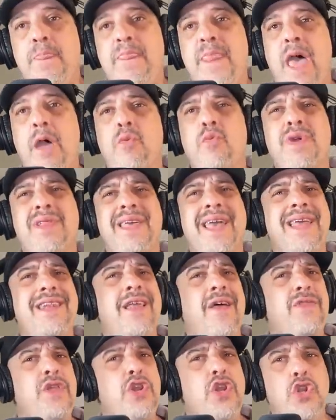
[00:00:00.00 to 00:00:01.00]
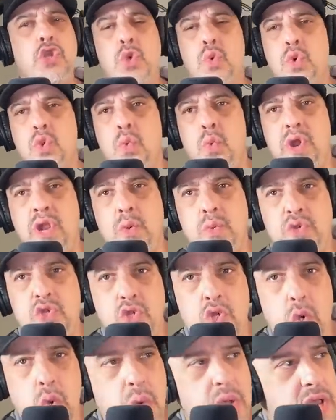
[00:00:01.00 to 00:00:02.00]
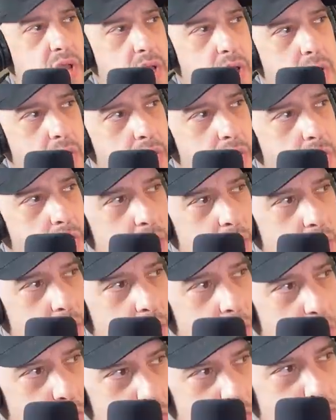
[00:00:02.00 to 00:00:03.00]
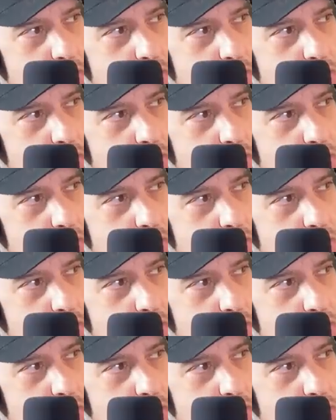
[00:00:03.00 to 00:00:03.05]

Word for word: that really had nothing to do with what he was doing under